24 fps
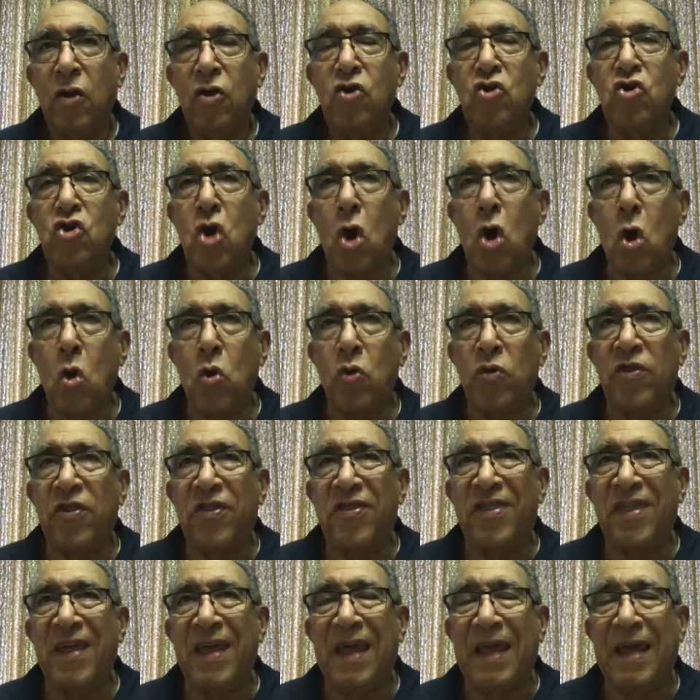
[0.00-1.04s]
No
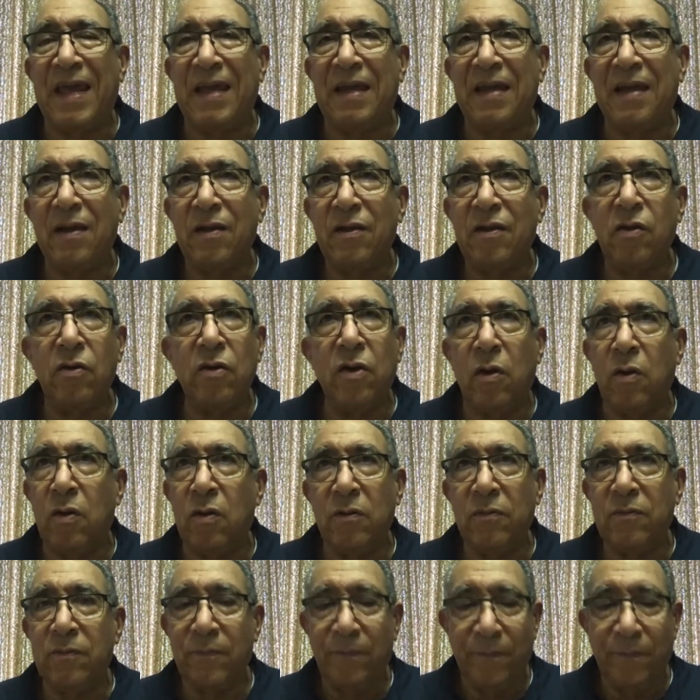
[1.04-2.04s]
thing, you know.